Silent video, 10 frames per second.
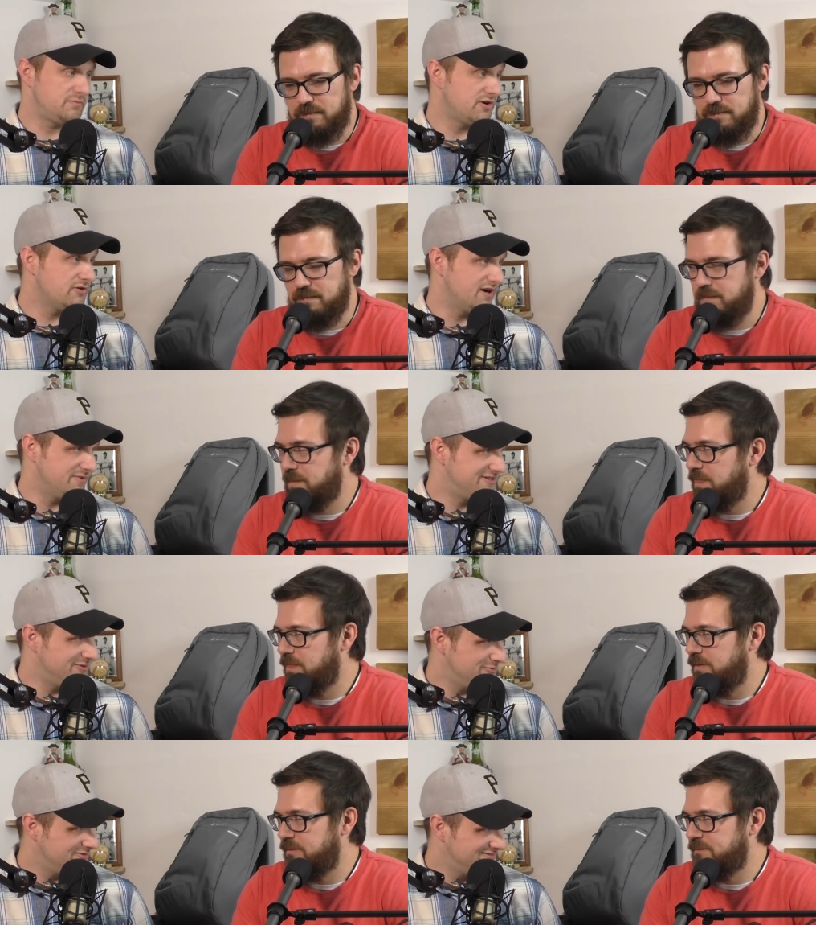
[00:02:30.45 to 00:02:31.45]
Speaker 1: a programmer
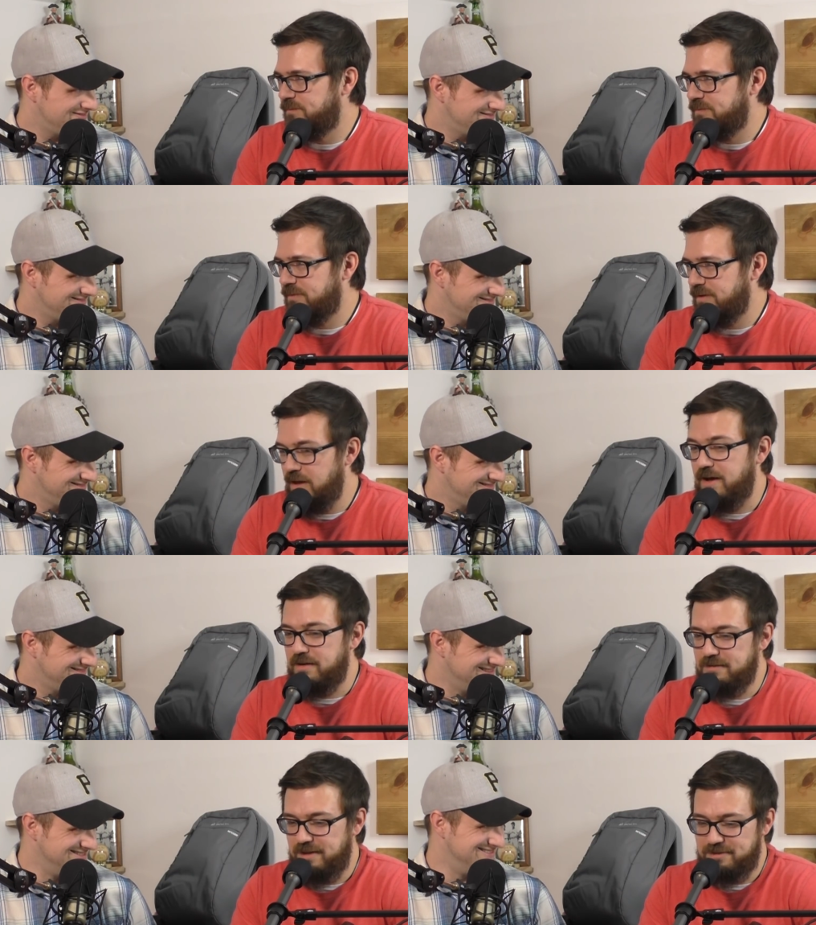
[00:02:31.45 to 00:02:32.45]
too.
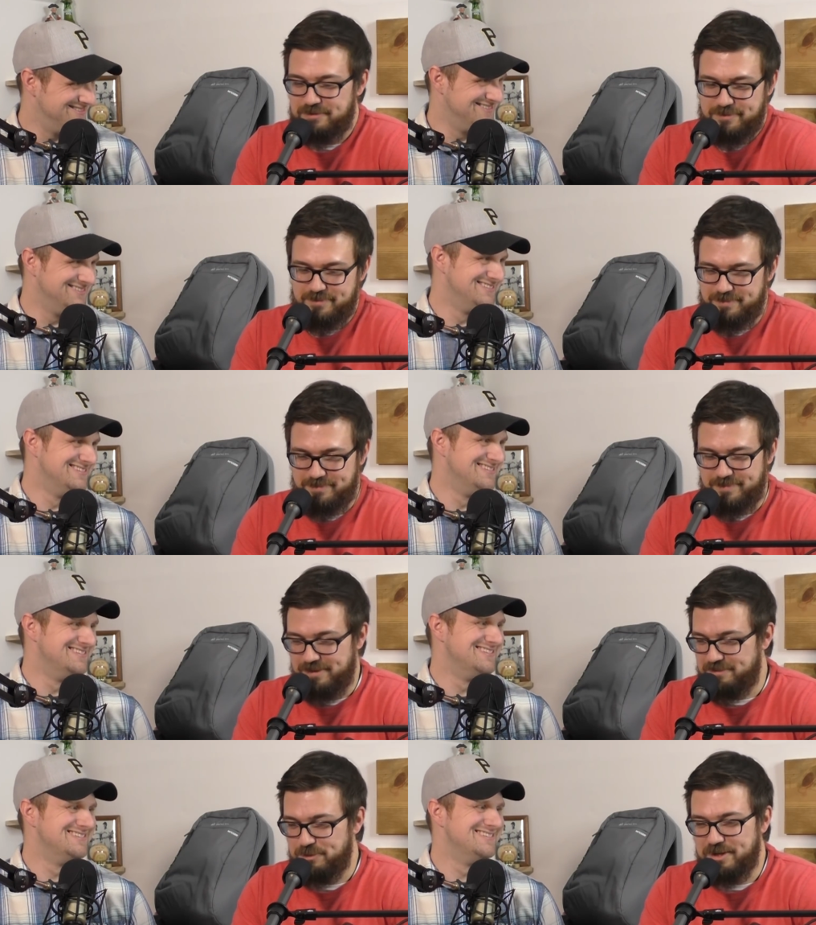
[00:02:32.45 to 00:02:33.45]
Speaker 2: Yeah, that's
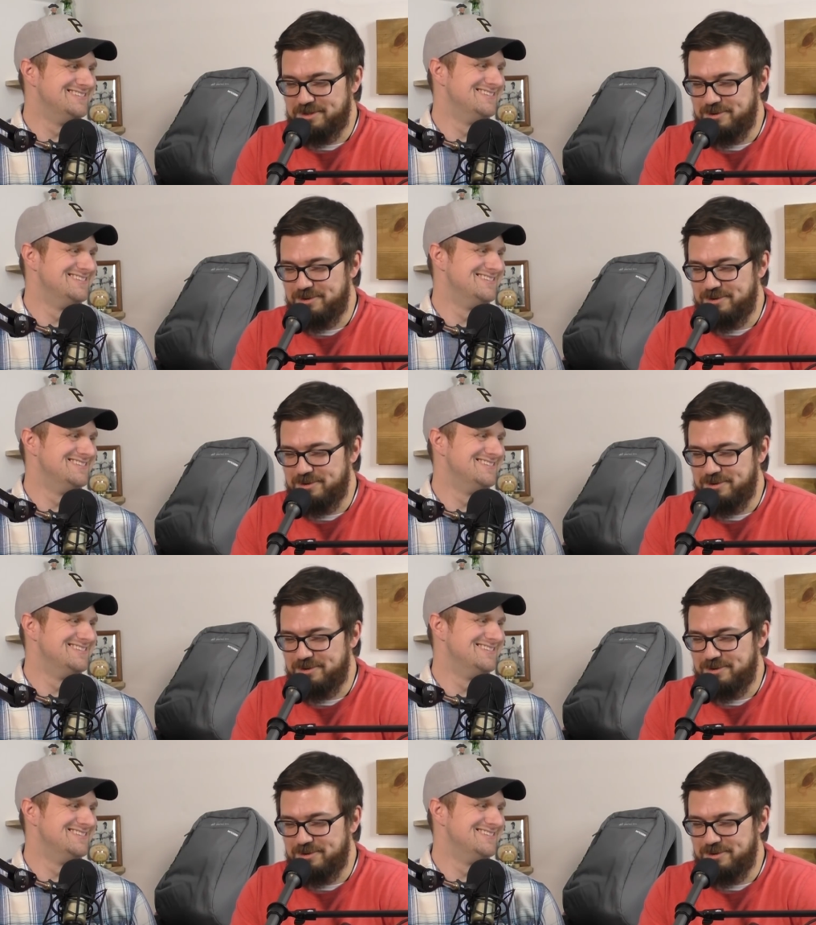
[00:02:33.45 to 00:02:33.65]
that's what I